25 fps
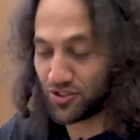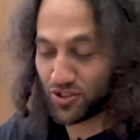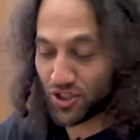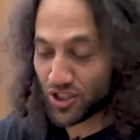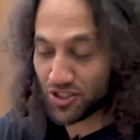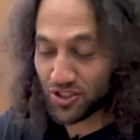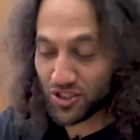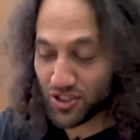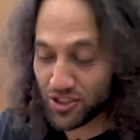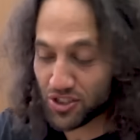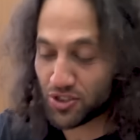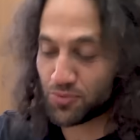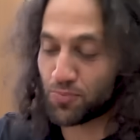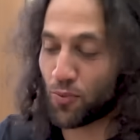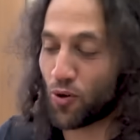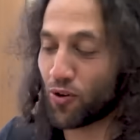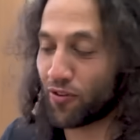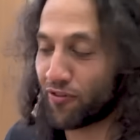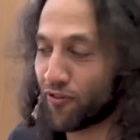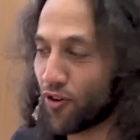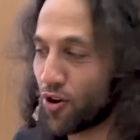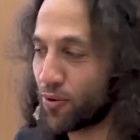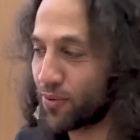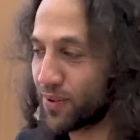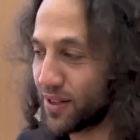just this small
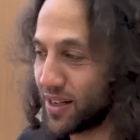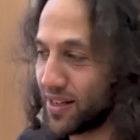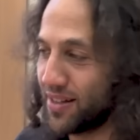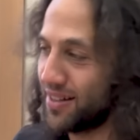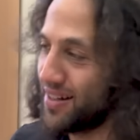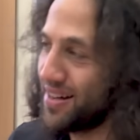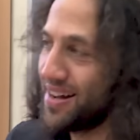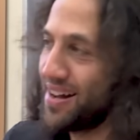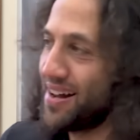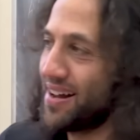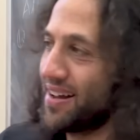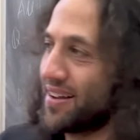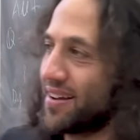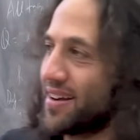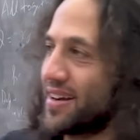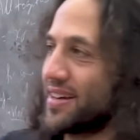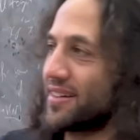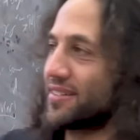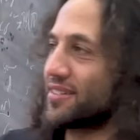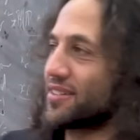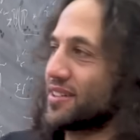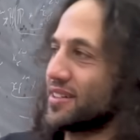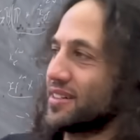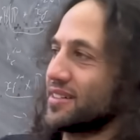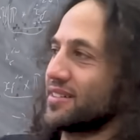formula,
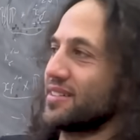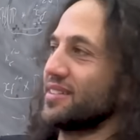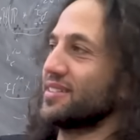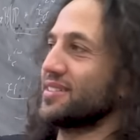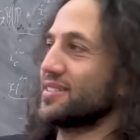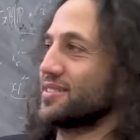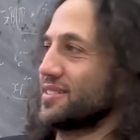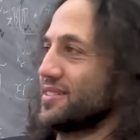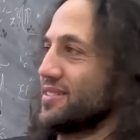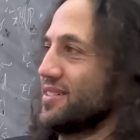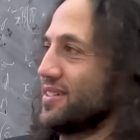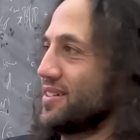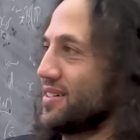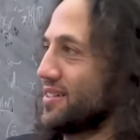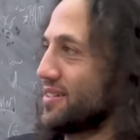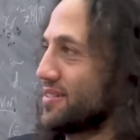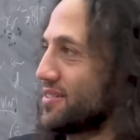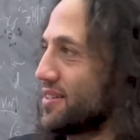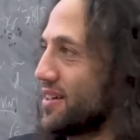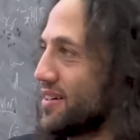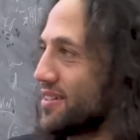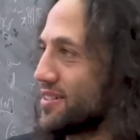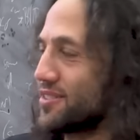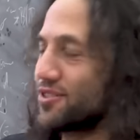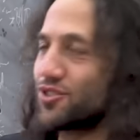right? The
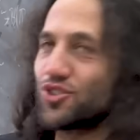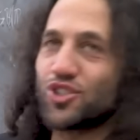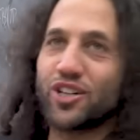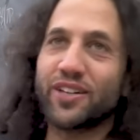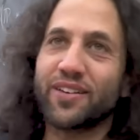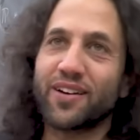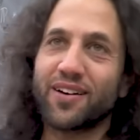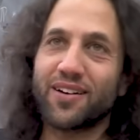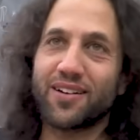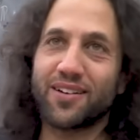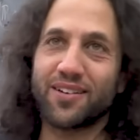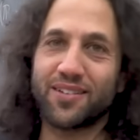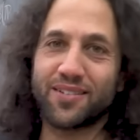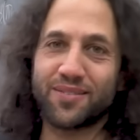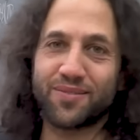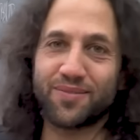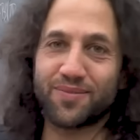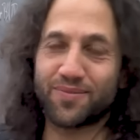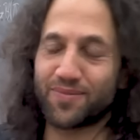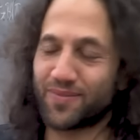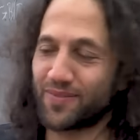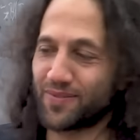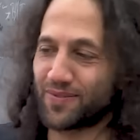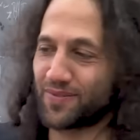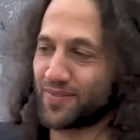general
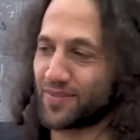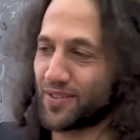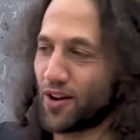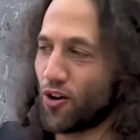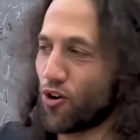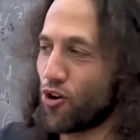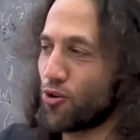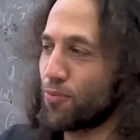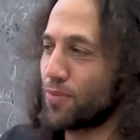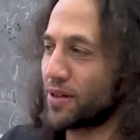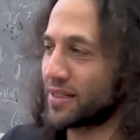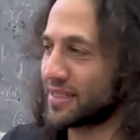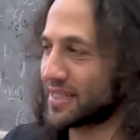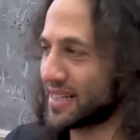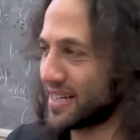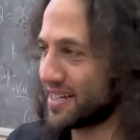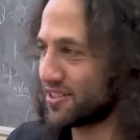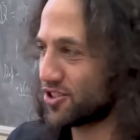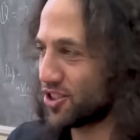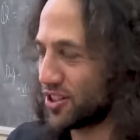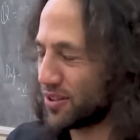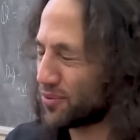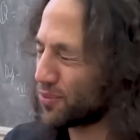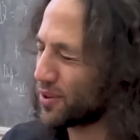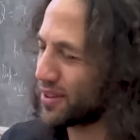urban
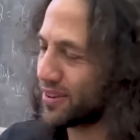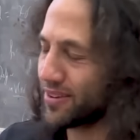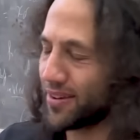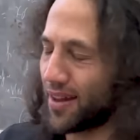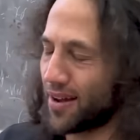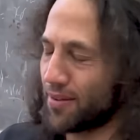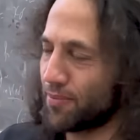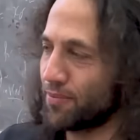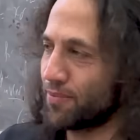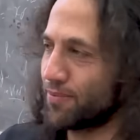legend with,